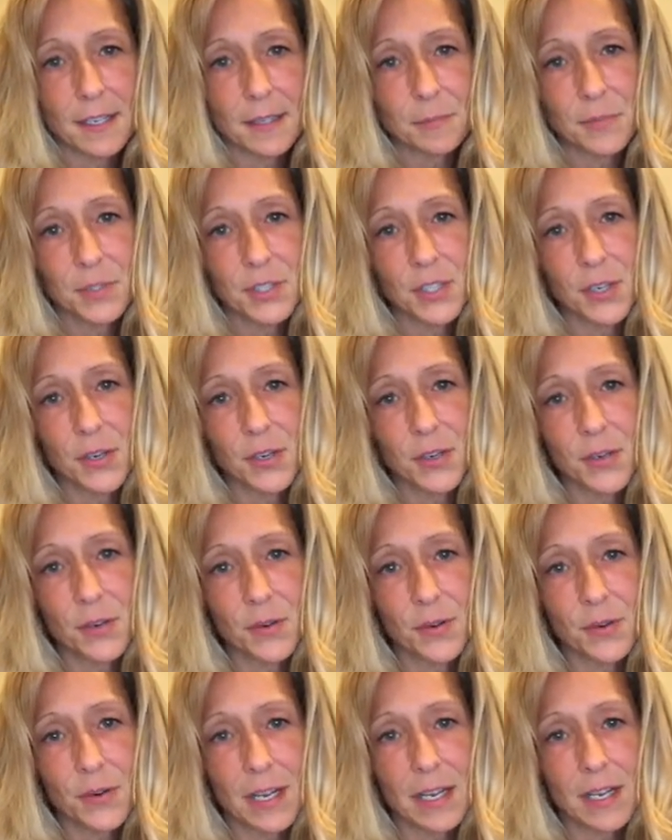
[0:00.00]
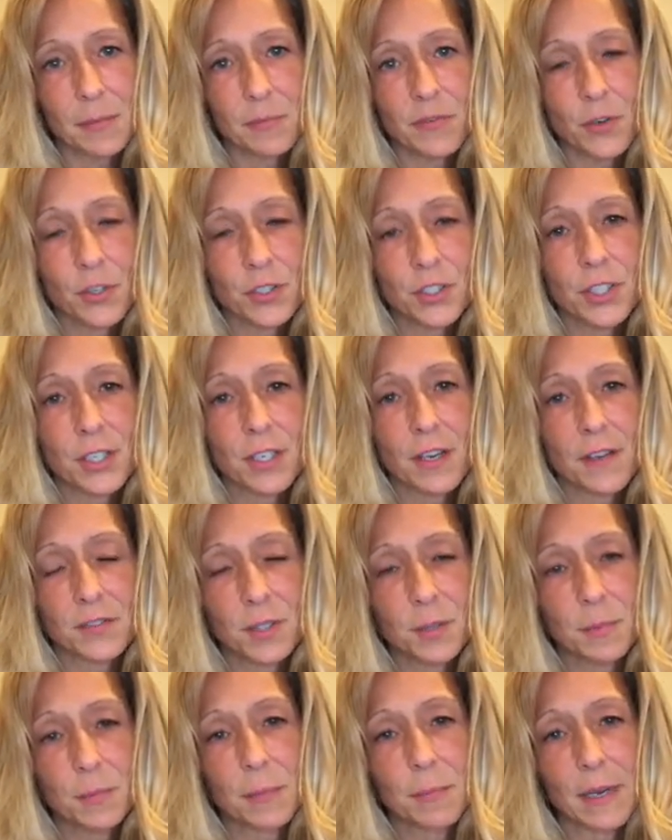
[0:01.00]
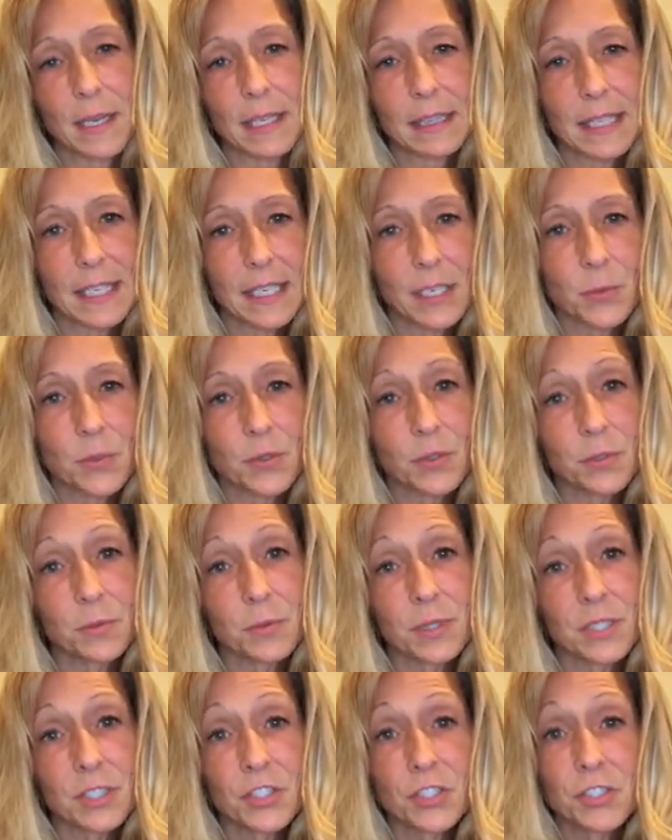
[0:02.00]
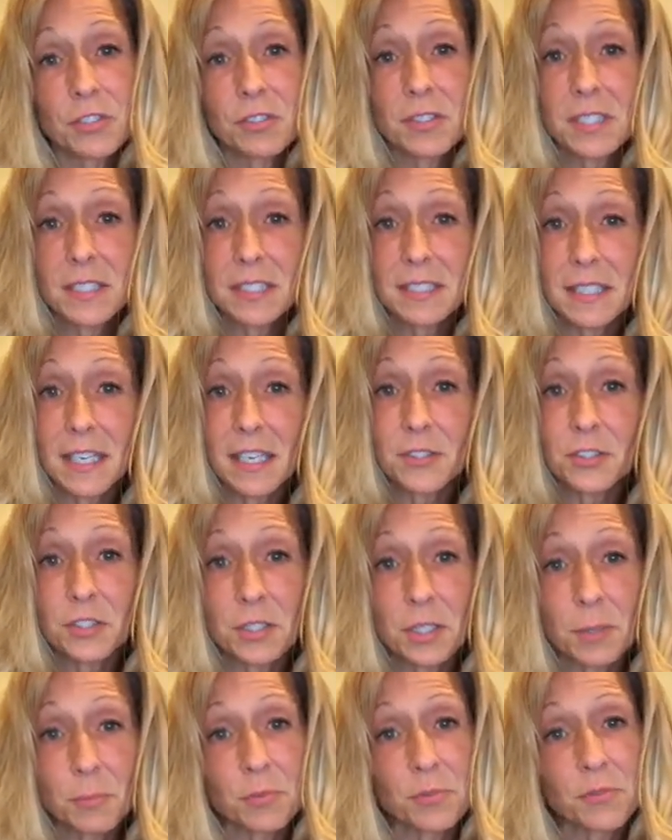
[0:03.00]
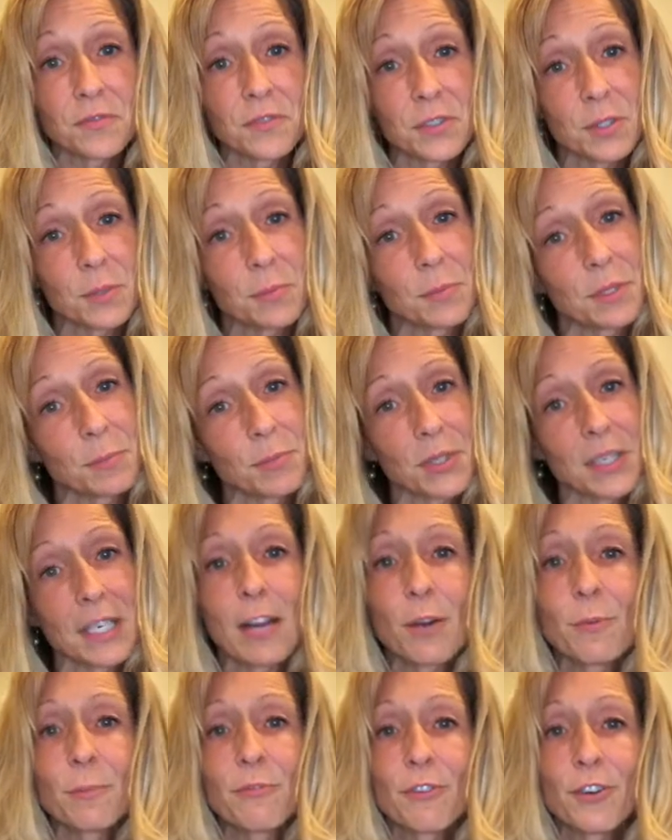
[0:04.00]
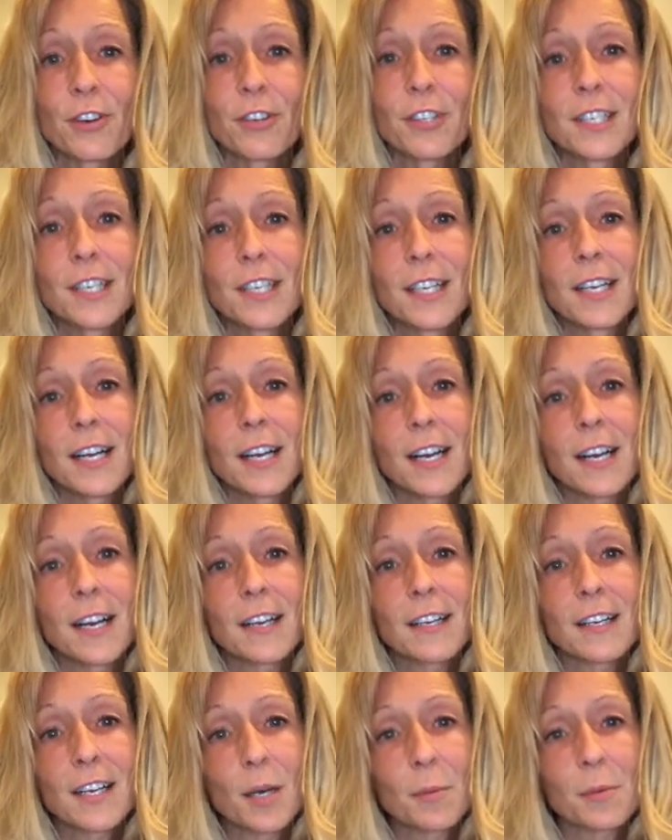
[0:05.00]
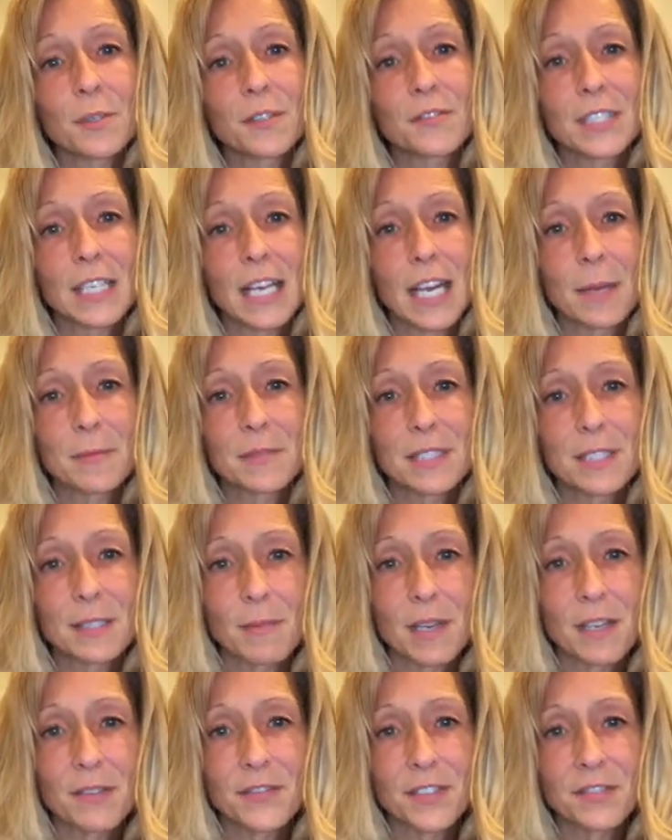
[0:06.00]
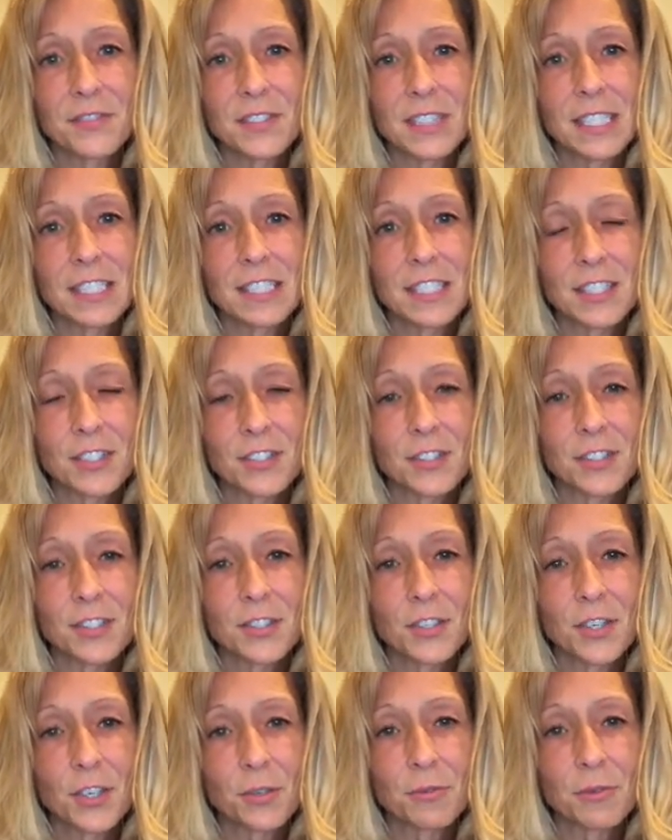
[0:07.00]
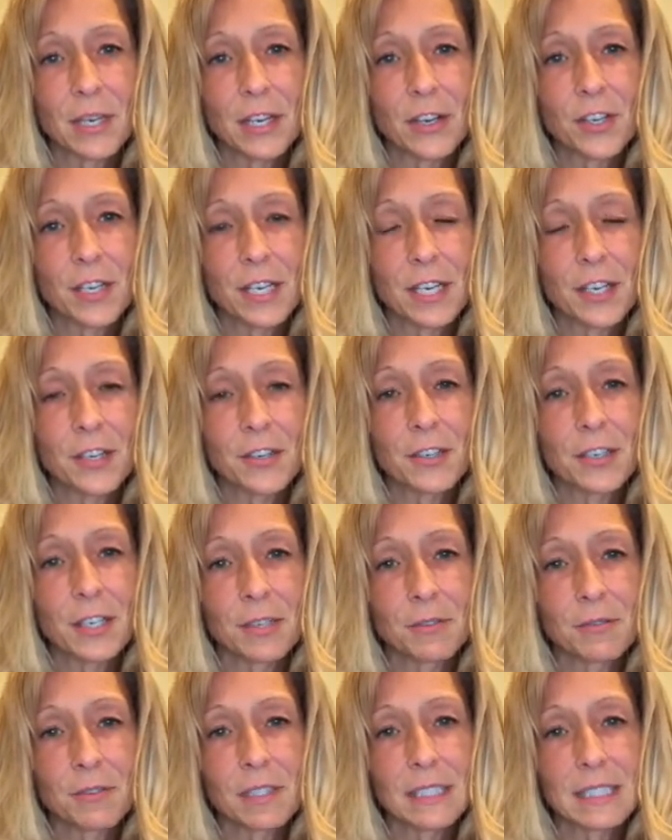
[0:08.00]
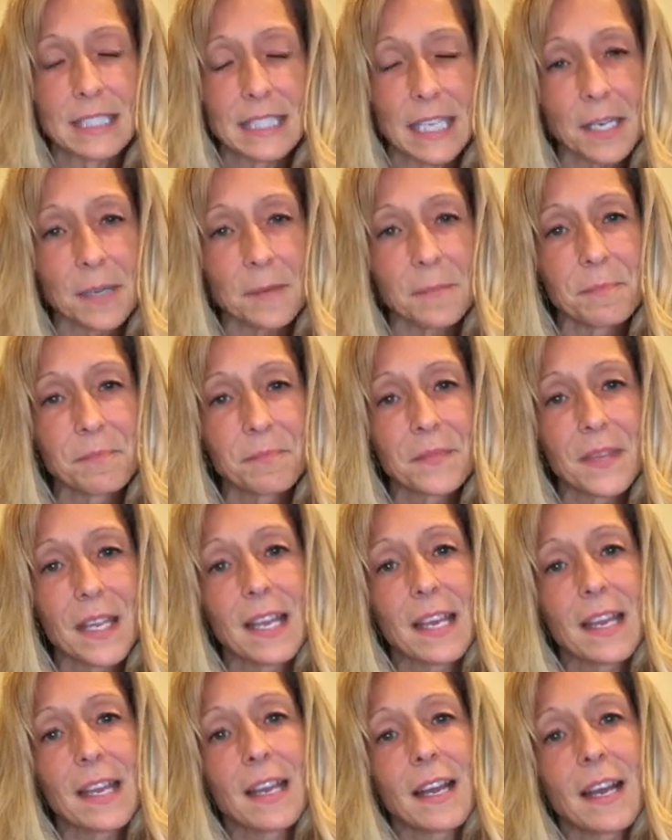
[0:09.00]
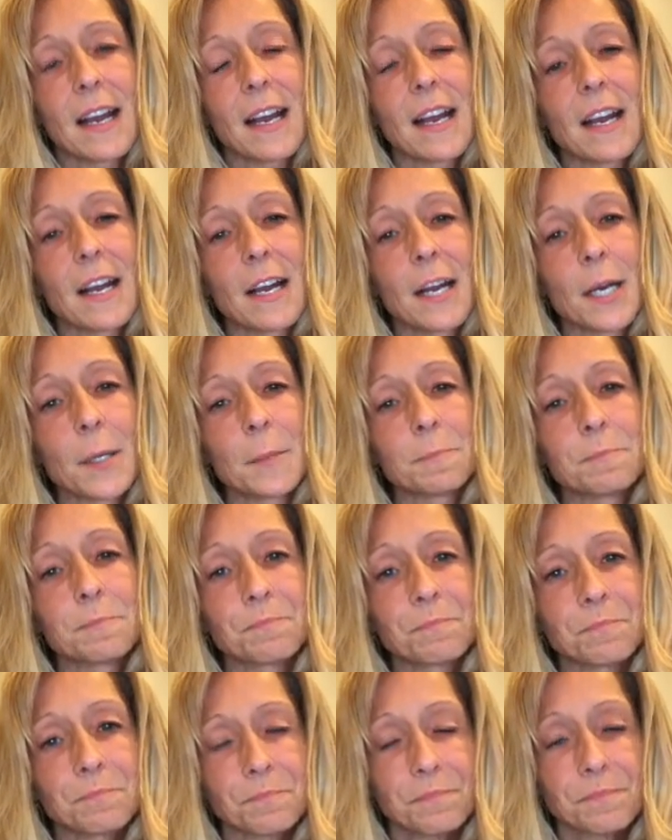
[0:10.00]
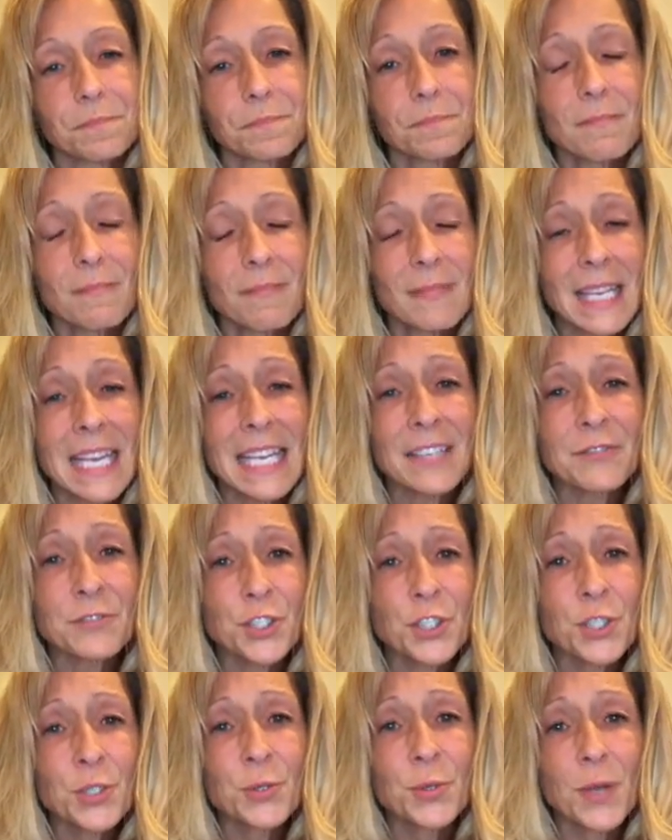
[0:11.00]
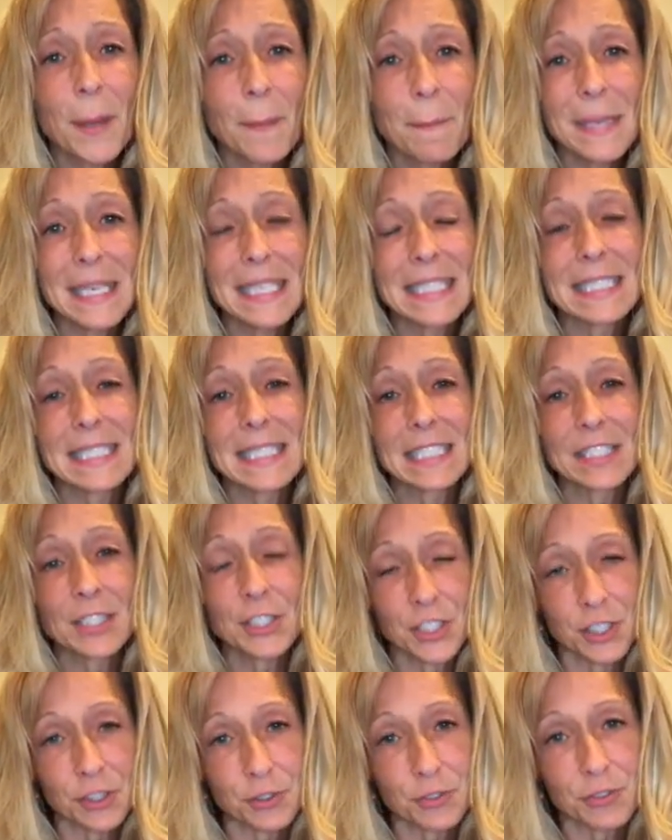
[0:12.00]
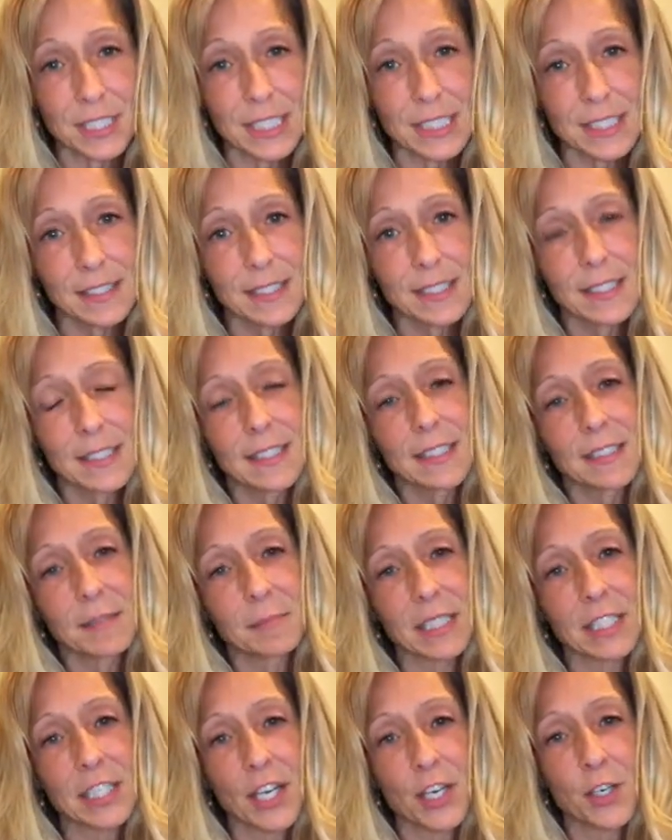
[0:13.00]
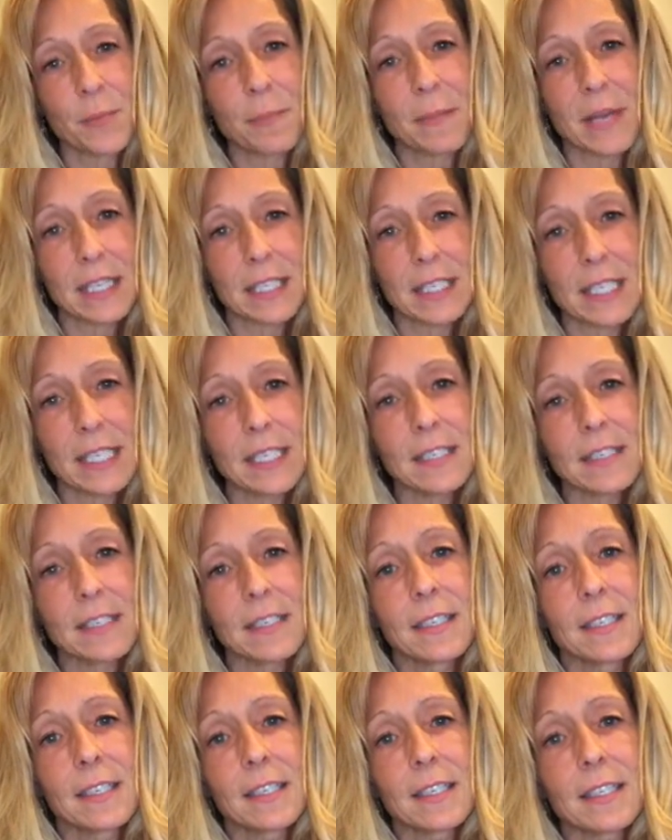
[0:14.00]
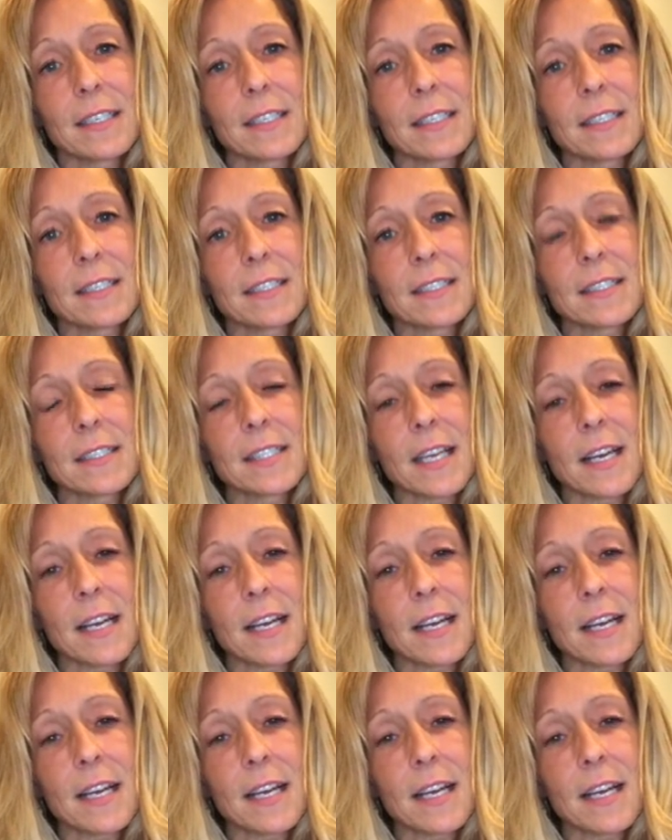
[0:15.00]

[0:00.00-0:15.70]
So I'm fortunate enough to be bilingual, which has actually proven to be pretty helpful a couple of times in my 15-year career here in real estate. I have two amazing children. My daughter Melanie is